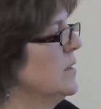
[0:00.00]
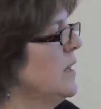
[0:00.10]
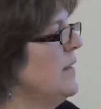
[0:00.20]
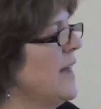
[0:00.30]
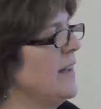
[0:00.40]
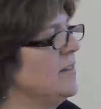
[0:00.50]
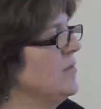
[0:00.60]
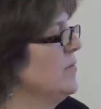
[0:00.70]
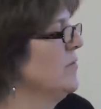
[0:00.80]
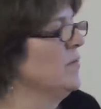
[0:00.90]
and that
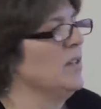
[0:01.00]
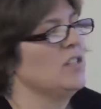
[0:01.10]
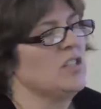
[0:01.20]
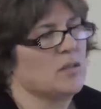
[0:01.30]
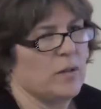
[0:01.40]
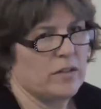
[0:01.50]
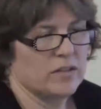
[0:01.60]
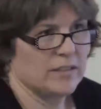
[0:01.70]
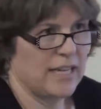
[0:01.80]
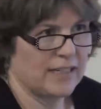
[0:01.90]
is just one of those
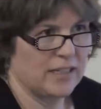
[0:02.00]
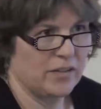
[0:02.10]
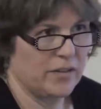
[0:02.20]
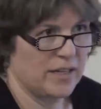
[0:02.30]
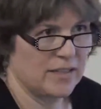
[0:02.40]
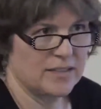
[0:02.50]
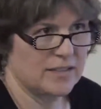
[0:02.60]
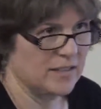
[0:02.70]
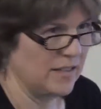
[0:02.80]
little technical things.